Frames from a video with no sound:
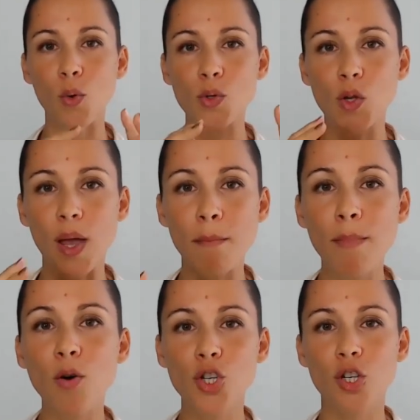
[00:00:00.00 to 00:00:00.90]
also
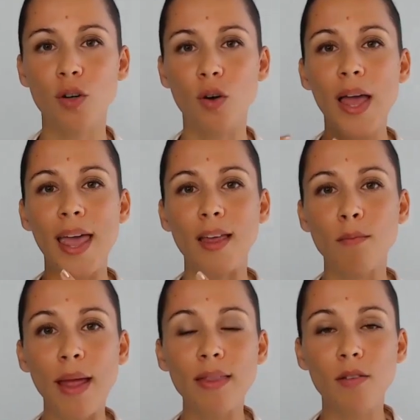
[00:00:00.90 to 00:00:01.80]
emotional
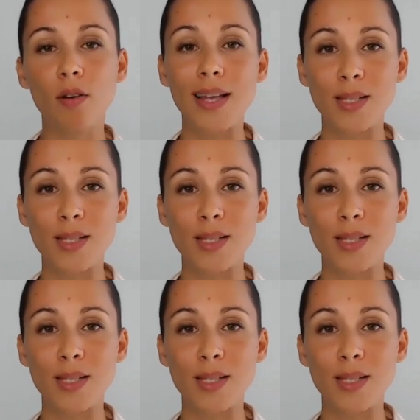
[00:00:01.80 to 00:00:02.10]
and mental,